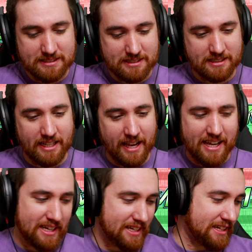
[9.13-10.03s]

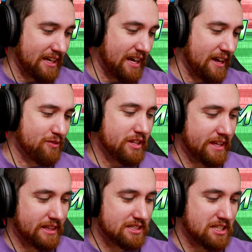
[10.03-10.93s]
Yeah,
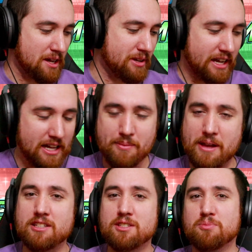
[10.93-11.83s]
everything that's coming out
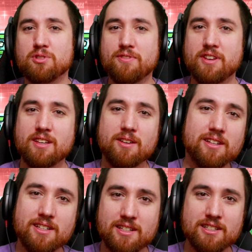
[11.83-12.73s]
about this movie
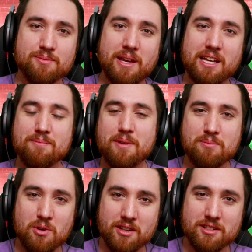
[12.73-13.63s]
is making me
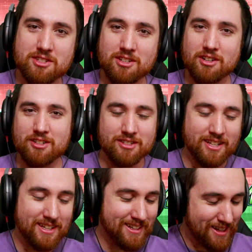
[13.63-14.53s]
more concerned
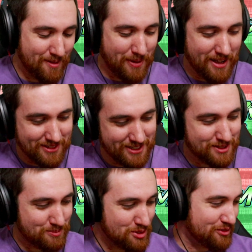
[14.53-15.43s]
about this
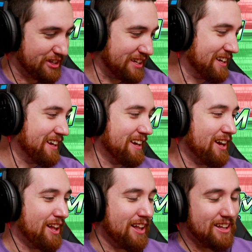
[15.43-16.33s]
movie.
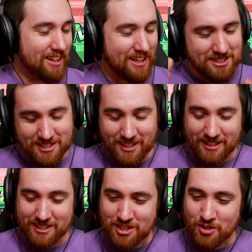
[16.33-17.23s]
Let's see
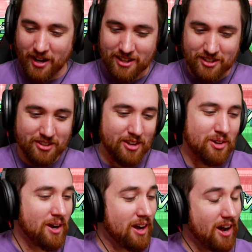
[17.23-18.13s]
this trailer though.